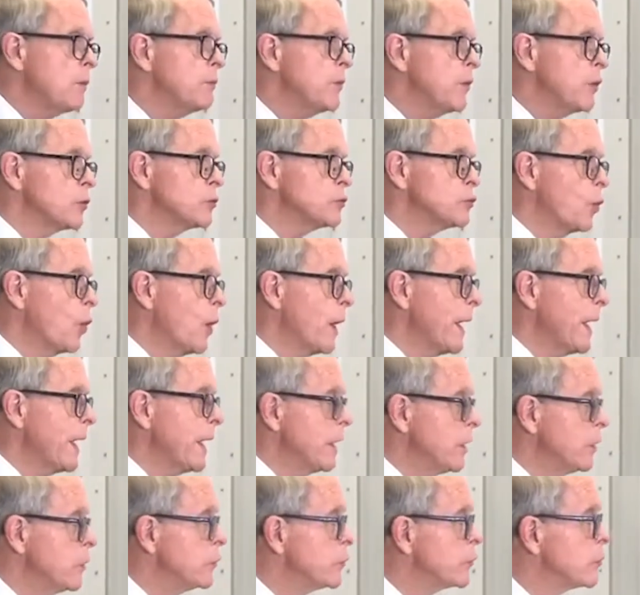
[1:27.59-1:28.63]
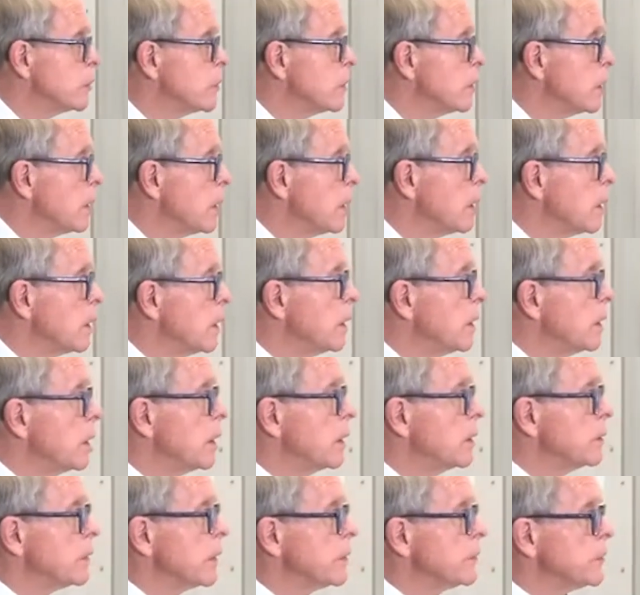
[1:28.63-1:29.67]
There's ways,
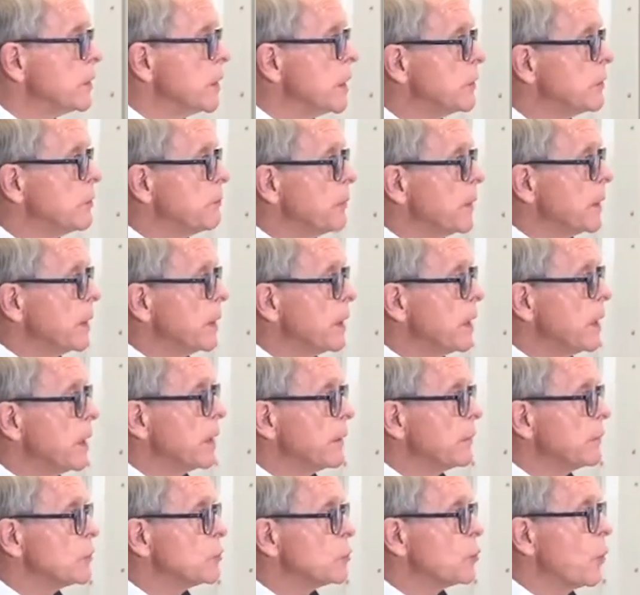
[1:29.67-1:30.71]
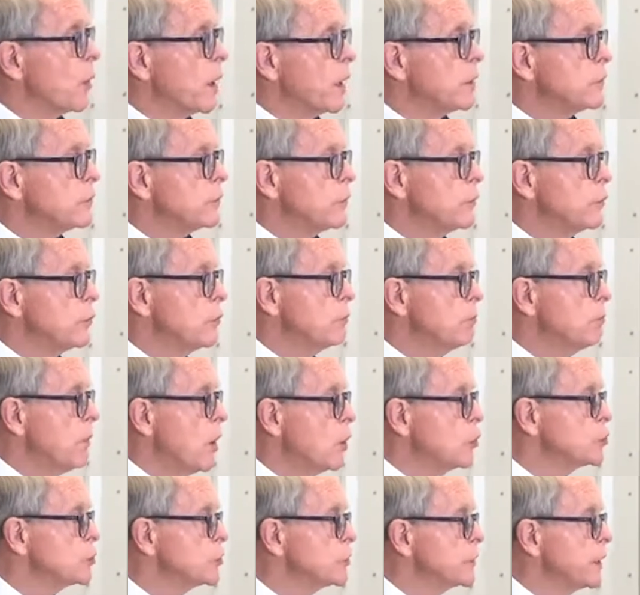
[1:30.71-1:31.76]
as I said at the beginning, there's ways to do
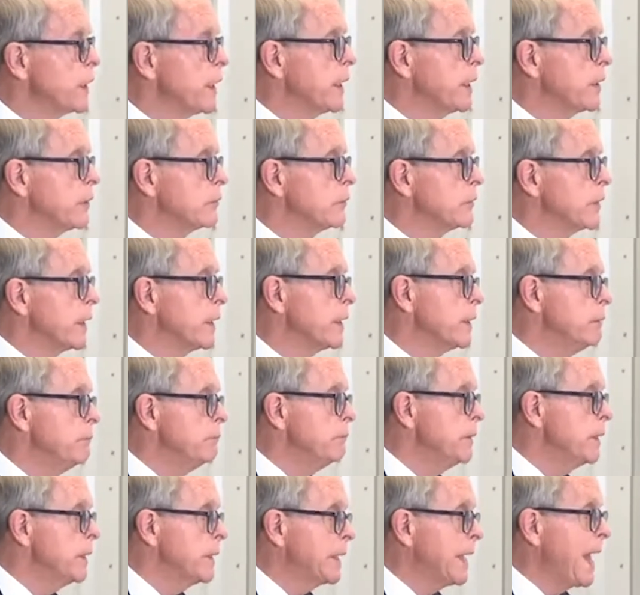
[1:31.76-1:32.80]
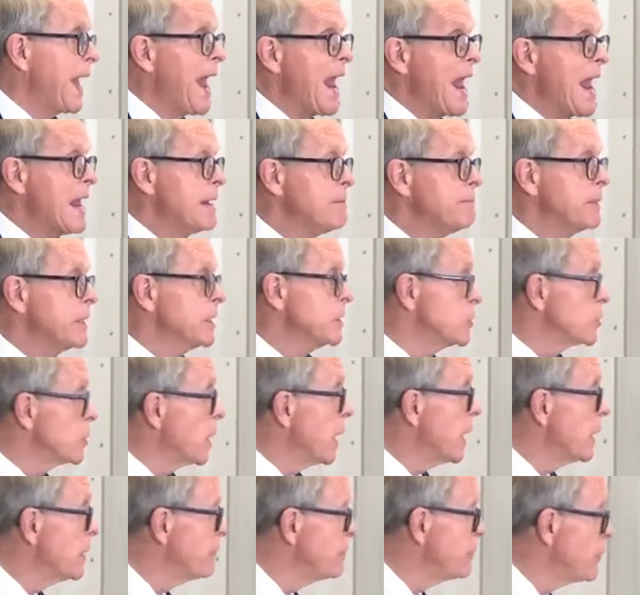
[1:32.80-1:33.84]
most things that can be safe.